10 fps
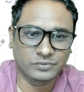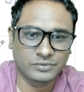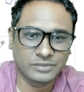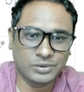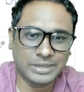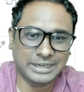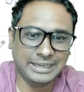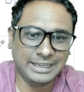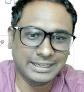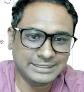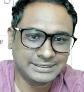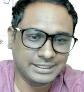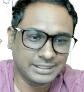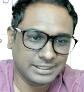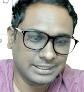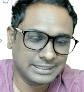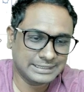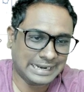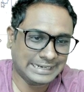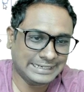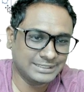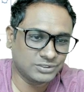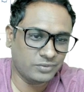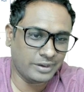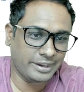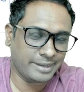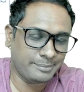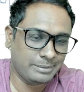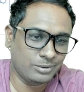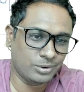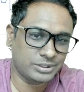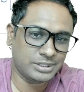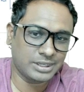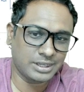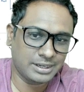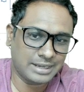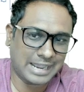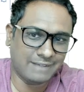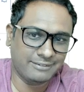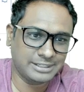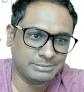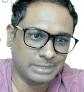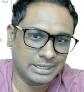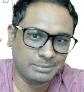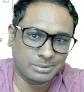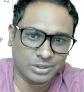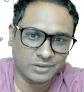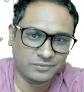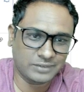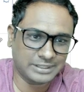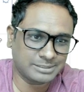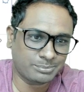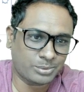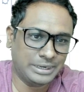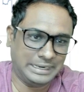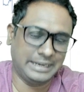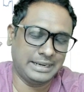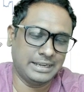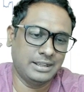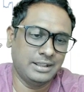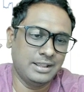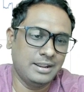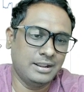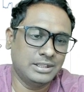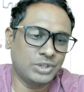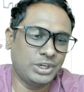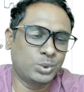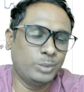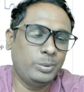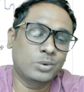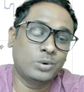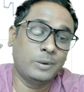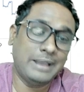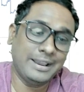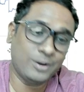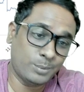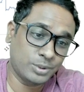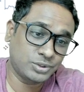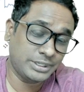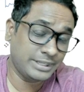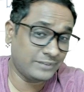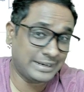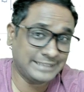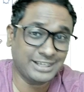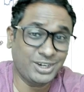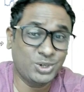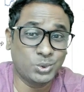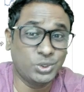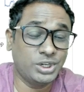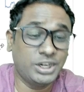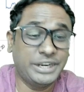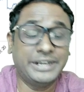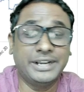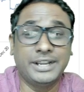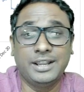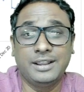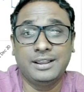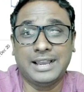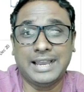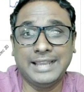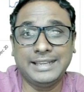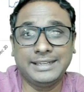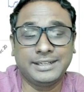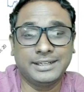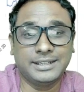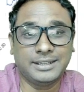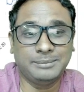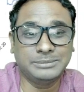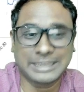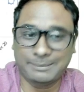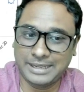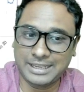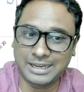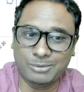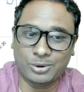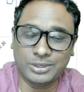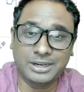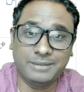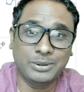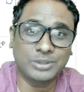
You can clearly see that it is way below the average multiple of, let's say, 0.8. So it could be a good buying opportunity. When I say could, I am skeptical about it because